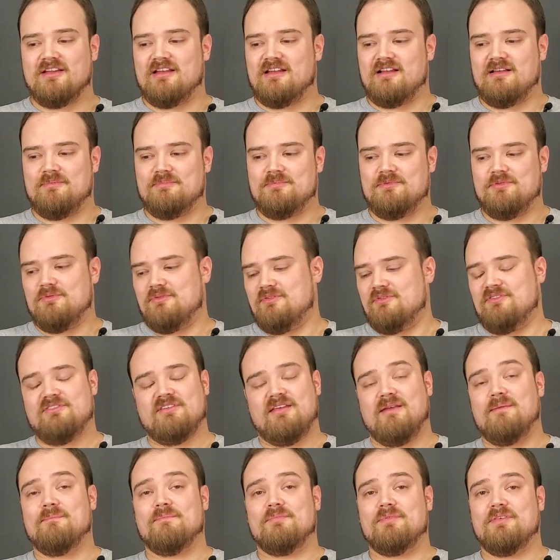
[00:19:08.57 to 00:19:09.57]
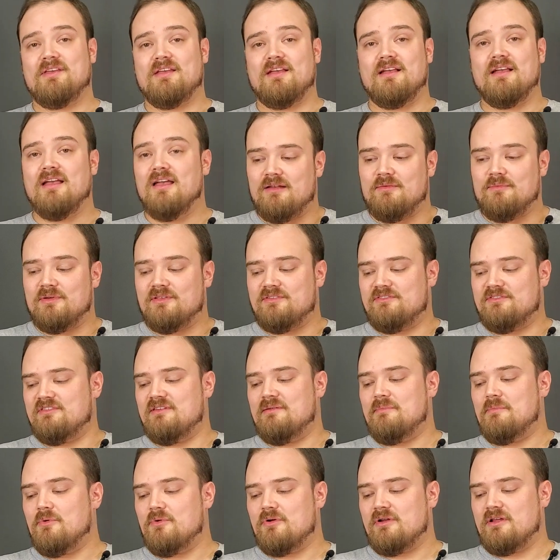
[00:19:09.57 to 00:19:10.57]
and I'll do the same thing on
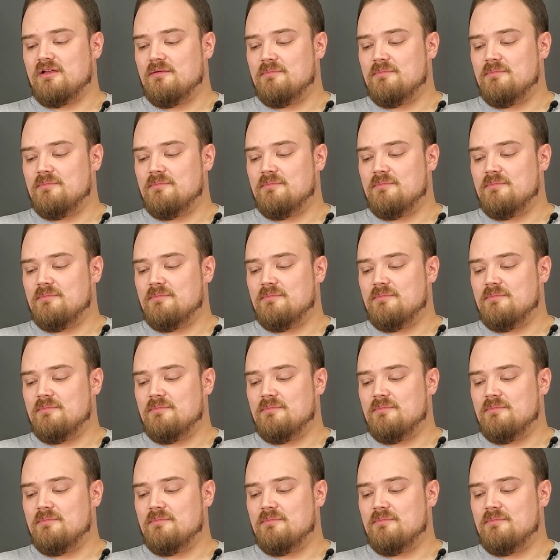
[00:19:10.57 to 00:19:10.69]
Wednesday morning.